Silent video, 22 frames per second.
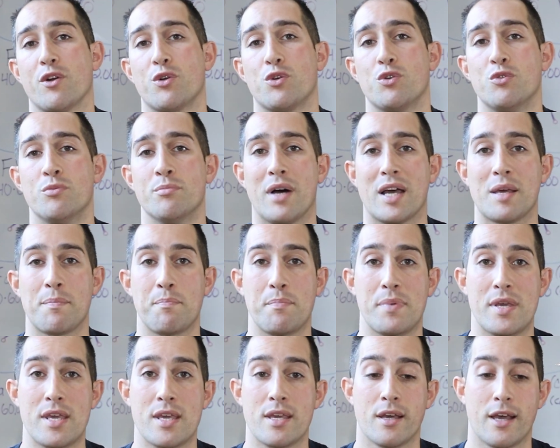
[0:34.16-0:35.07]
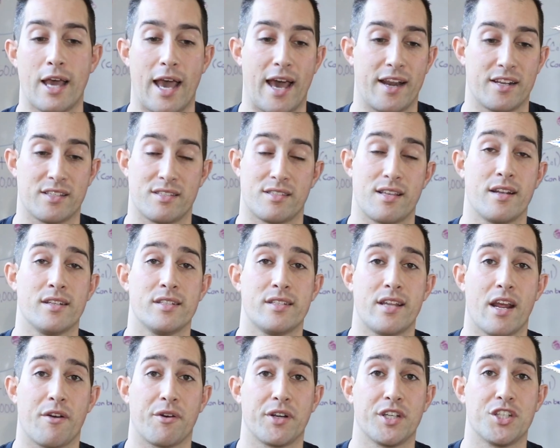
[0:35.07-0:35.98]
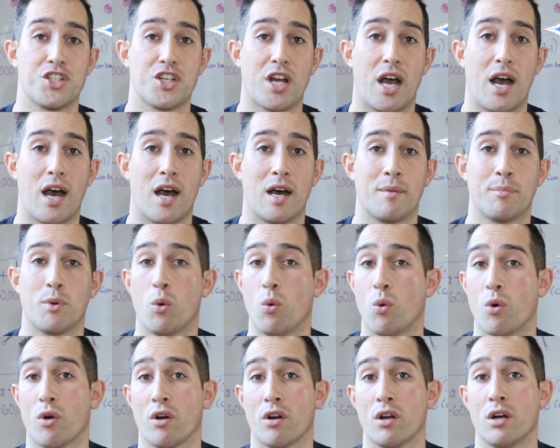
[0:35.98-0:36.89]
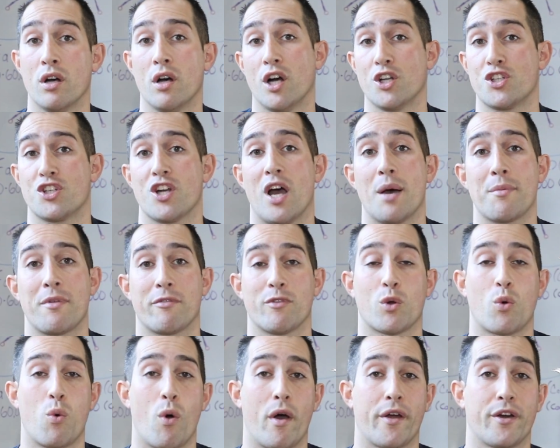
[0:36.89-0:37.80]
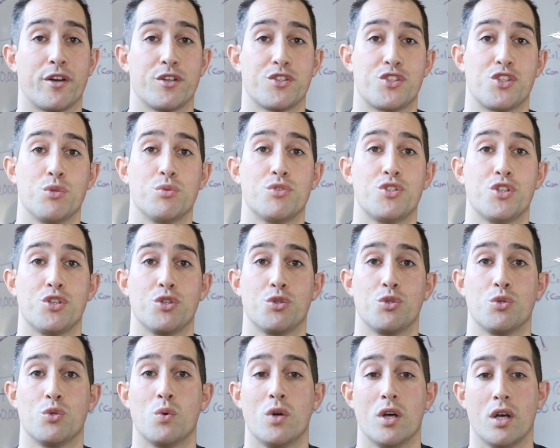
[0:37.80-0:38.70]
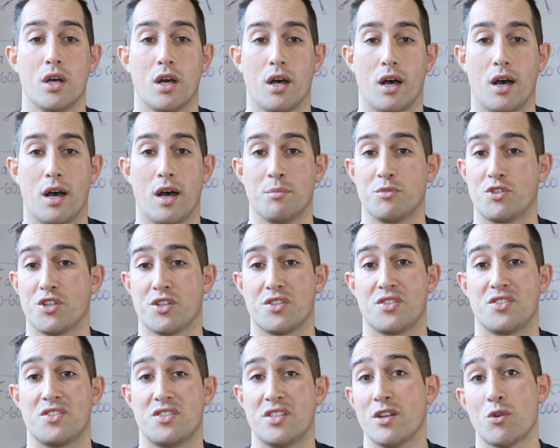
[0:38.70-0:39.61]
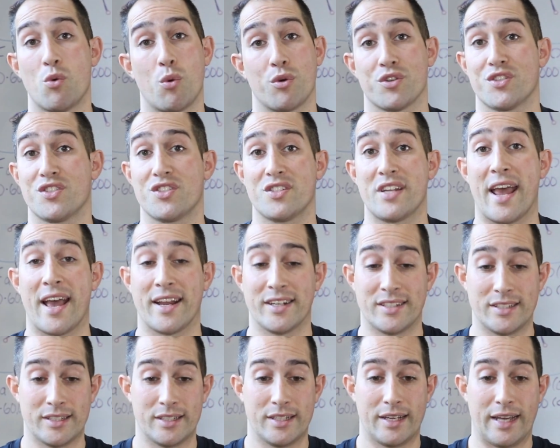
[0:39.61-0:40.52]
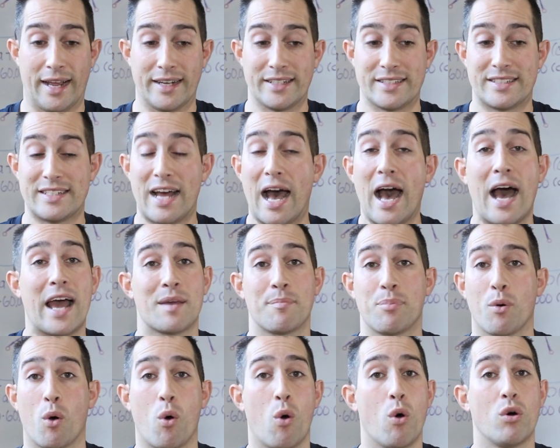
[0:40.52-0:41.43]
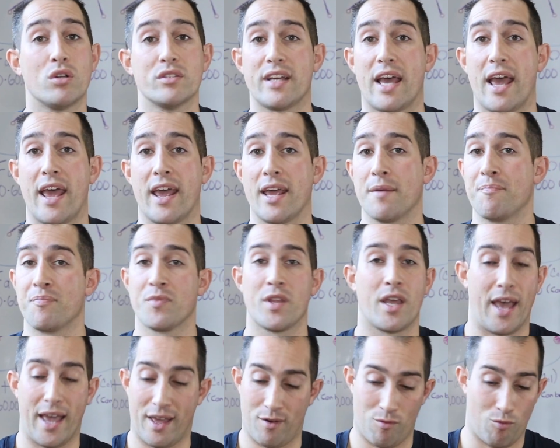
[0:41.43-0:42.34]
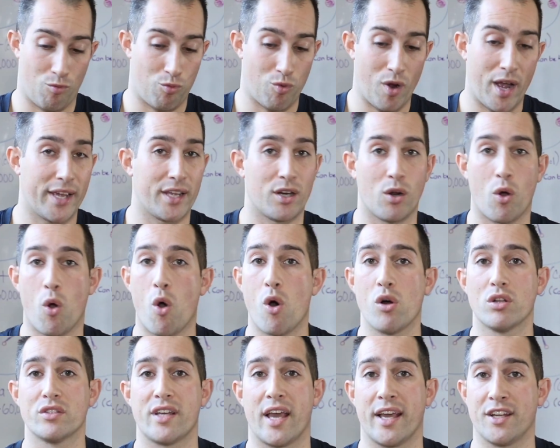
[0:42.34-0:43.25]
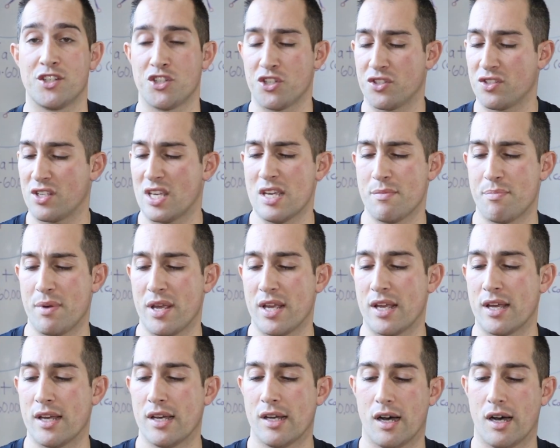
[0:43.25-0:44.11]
who might be at a sedentary job or a job that requires you to just sit or stand and type all day and write all day, just keeping